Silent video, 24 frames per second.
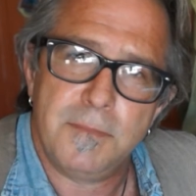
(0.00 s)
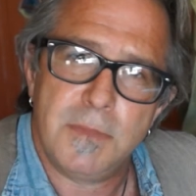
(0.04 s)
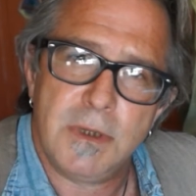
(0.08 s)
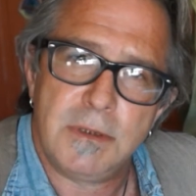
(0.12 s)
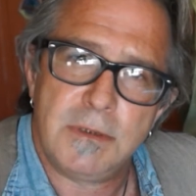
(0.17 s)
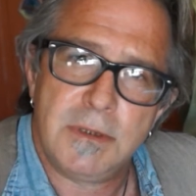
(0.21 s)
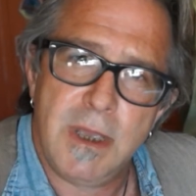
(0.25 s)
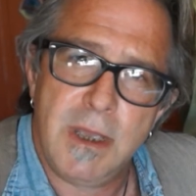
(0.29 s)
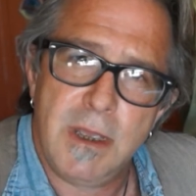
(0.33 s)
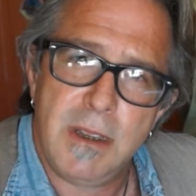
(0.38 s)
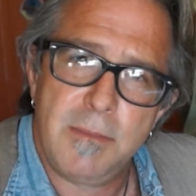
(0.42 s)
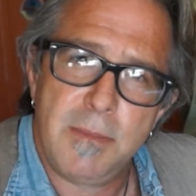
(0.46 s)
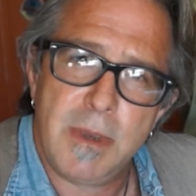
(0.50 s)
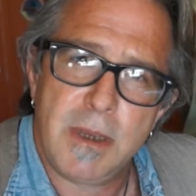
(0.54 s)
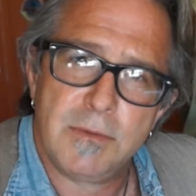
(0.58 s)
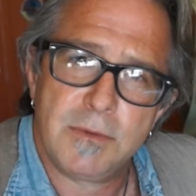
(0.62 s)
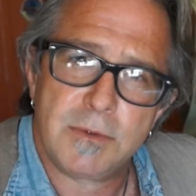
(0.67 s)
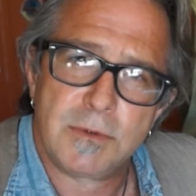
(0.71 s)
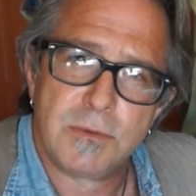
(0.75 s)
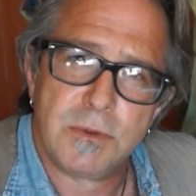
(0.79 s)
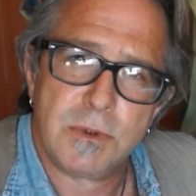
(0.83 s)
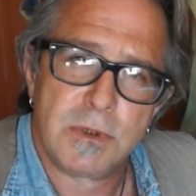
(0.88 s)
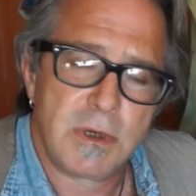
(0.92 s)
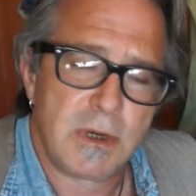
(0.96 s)
a time I
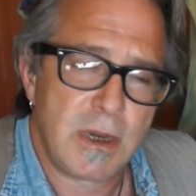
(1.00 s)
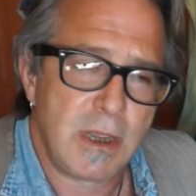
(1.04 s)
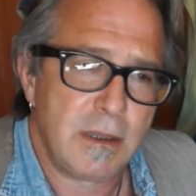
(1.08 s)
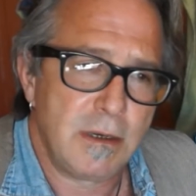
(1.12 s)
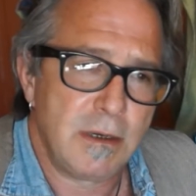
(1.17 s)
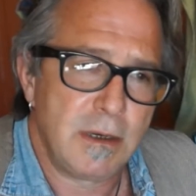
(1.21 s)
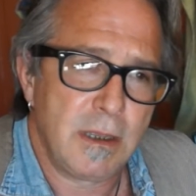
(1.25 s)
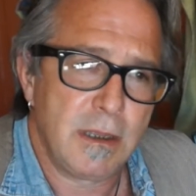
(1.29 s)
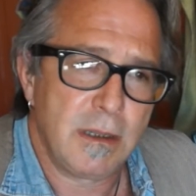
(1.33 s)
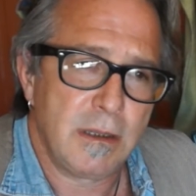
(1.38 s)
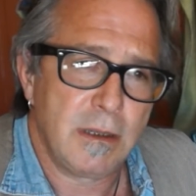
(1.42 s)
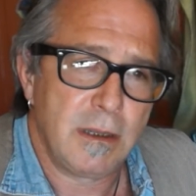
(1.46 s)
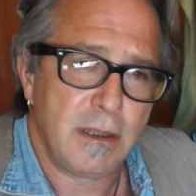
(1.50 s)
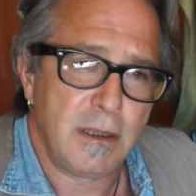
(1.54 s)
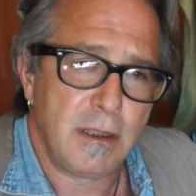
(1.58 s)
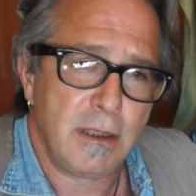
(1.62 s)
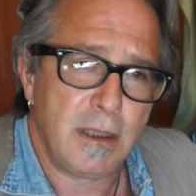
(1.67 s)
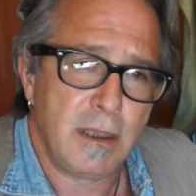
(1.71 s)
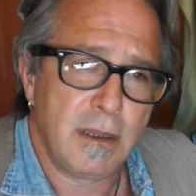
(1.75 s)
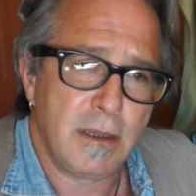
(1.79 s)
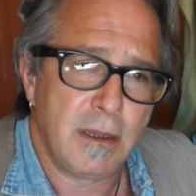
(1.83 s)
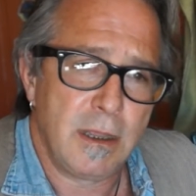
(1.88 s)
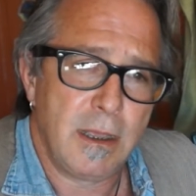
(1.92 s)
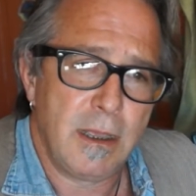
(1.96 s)
was working out in
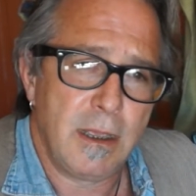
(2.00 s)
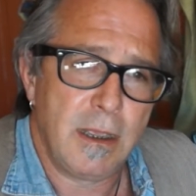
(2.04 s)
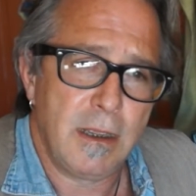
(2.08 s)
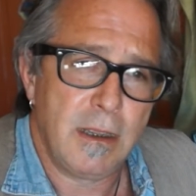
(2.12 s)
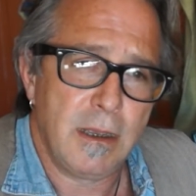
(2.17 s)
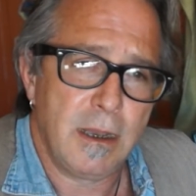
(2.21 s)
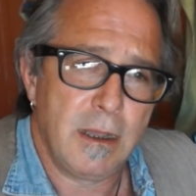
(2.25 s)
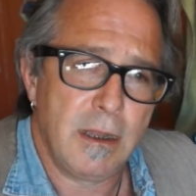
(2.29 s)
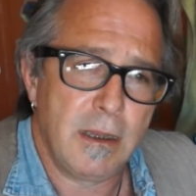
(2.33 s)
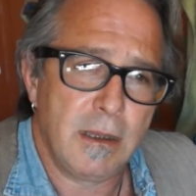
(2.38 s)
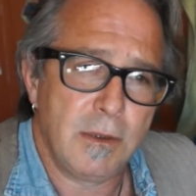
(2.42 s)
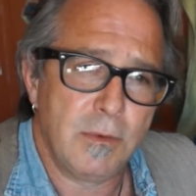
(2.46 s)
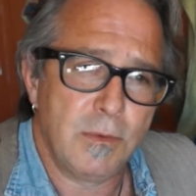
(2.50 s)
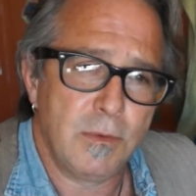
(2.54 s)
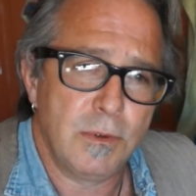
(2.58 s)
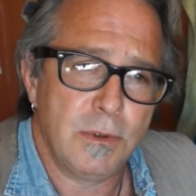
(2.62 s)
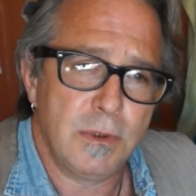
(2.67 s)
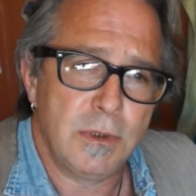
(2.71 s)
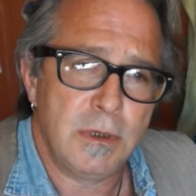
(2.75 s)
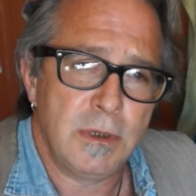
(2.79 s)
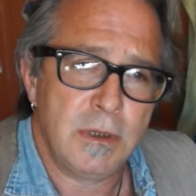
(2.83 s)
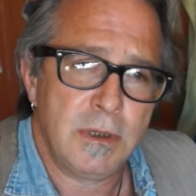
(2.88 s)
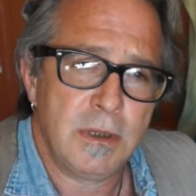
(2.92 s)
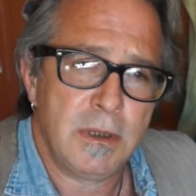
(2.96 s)
L.A.,
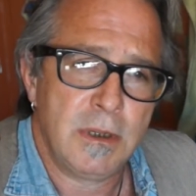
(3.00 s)
Hollywood,